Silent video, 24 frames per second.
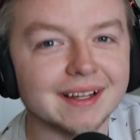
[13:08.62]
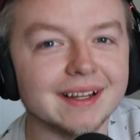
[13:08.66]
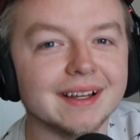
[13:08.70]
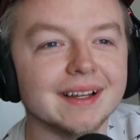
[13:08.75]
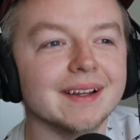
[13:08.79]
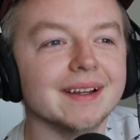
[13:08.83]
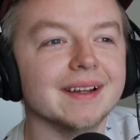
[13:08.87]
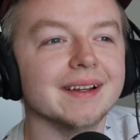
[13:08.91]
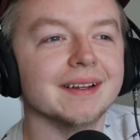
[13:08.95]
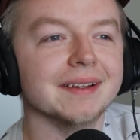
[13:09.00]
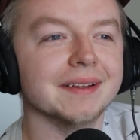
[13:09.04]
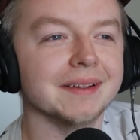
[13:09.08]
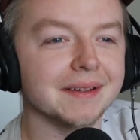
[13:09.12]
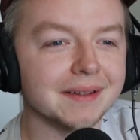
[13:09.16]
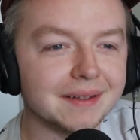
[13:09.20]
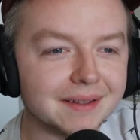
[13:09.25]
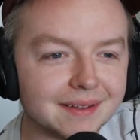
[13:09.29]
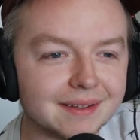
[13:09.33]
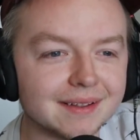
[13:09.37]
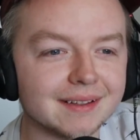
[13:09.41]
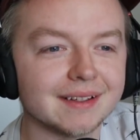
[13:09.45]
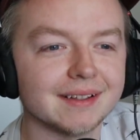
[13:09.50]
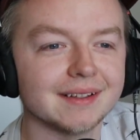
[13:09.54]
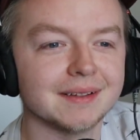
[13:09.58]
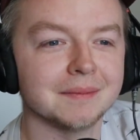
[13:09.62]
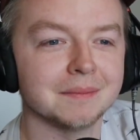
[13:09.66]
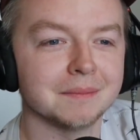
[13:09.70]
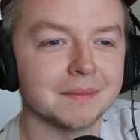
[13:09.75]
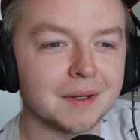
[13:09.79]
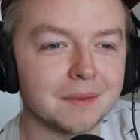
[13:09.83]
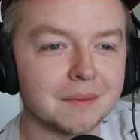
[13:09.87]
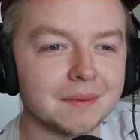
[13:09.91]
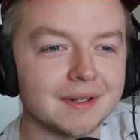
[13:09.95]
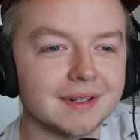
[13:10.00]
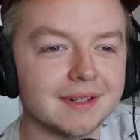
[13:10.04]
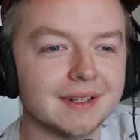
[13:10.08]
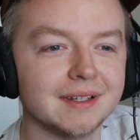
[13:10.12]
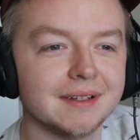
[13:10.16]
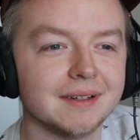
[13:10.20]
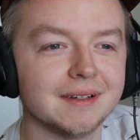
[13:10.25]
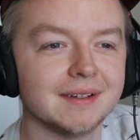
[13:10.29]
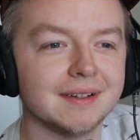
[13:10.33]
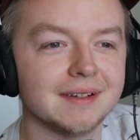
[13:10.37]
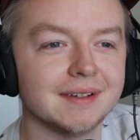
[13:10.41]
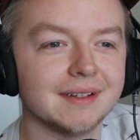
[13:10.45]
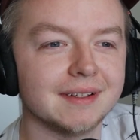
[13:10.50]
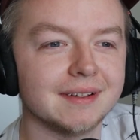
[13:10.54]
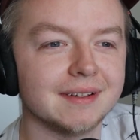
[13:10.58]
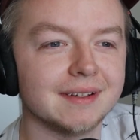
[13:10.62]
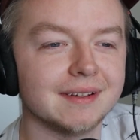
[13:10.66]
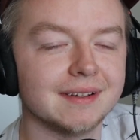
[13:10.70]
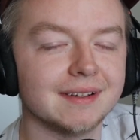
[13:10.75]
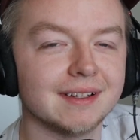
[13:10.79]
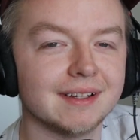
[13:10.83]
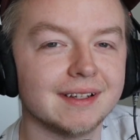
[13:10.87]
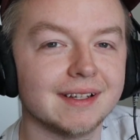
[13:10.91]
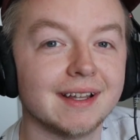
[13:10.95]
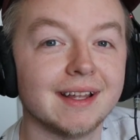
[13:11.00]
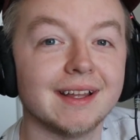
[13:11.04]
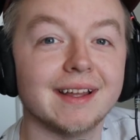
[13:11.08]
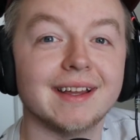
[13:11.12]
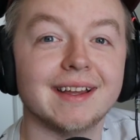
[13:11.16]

Your face looks like it's permanently rendering.